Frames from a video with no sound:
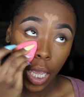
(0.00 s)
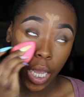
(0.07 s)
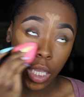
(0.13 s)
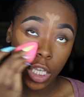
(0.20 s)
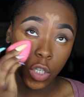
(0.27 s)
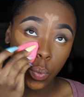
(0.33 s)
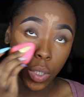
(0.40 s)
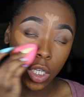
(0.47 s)

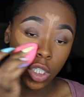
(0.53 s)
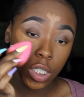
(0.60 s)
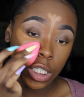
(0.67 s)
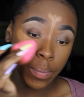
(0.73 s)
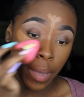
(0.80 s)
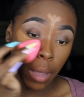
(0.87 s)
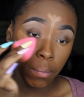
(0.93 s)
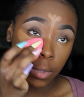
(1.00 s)
it's really just
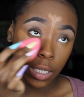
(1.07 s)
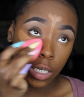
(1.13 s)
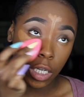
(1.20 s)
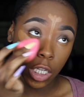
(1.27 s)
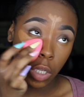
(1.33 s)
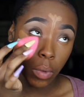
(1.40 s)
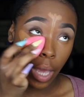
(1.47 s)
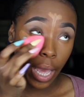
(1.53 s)
about
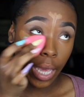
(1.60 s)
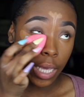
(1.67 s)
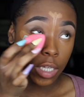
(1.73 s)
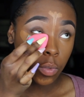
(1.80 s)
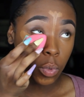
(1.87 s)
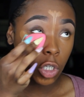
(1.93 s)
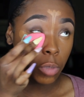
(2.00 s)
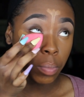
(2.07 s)
blending, you
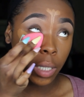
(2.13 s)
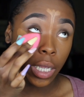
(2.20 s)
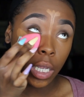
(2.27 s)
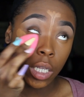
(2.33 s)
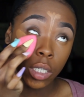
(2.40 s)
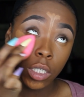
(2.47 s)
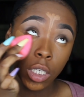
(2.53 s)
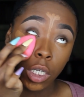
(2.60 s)
guys. When you
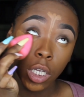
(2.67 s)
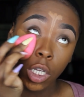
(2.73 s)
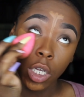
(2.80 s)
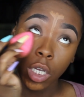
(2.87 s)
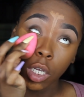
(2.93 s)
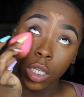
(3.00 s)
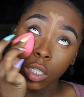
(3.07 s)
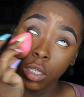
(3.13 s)
blend,
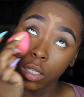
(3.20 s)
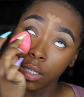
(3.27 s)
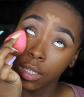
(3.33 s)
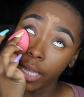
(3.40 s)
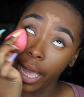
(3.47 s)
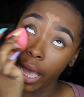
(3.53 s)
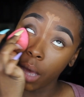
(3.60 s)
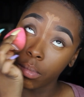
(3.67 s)
just
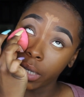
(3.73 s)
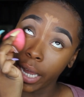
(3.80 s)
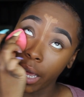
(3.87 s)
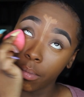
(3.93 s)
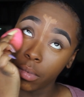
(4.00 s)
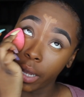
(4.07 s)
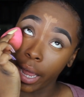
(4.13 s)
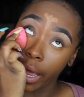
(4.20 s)
dab,
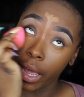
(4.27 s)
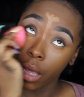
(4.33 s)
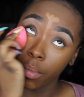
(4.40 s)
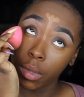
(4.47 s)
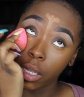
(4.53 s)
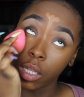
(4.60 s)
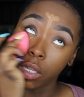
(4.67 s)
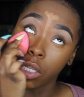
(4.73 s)
dab,
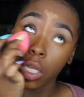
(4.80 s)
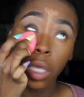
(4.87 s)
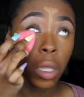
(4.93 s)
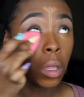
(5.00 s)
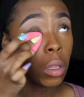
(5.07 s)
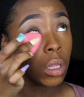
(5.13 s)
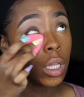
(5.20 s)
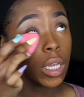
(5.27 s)
dab
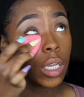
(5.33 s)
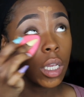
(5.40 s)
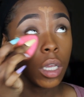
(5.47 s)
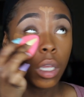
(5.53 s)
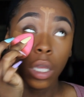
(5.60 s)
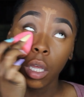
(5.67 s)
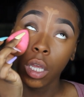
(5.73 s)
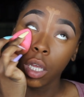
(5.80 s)
until
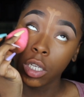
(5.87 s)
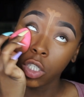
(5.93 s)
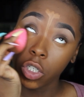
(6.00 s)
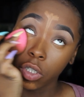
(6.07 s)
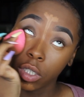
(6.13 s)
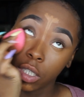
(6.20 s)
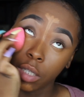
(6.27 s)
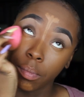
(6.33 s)
it
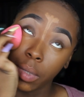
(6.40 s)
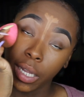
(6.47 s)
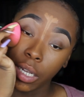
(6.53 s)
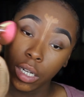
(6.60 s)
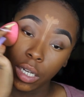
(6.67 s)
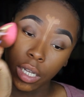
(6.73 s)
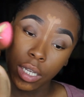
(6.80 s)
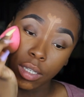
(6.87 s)
starts to
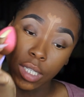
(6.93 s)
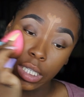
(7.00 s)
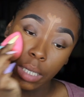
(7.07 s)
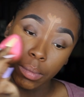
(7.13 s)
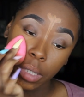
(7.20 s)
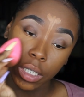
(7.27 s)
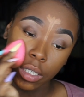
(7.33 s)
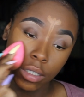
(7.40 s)
blend and get
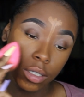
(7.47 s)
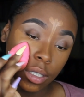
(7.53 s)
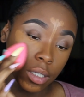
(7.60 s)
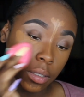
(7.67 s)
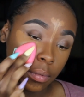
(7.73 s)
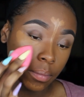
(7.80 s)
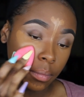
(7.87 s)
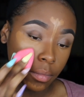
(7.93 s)
seamless.